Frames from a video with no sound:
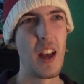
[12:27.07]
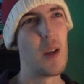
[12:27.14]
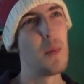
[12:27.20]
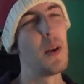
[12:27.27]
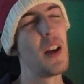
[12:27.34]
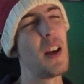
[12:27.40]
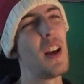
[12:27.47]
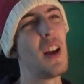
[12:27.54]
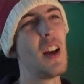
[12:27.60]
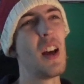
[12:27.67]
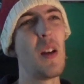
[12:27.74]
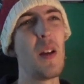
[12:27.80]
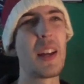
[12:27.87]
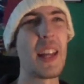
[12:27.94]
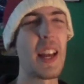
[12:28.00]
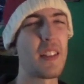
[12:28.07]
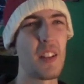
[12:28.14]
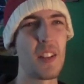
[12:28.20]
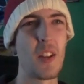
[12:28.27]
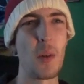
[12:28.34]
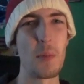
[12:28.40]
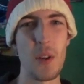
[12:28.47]
But it gets to the
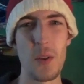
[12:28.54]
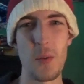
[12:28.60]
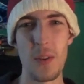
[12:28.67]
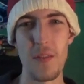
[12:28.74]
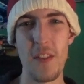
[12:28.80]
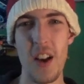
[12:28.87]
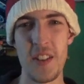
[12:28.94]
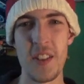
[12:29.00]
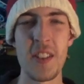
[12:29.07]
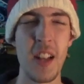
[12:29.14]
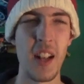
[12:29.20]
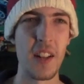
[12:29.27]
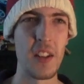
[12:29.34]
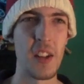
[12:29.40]
top due to its versatility.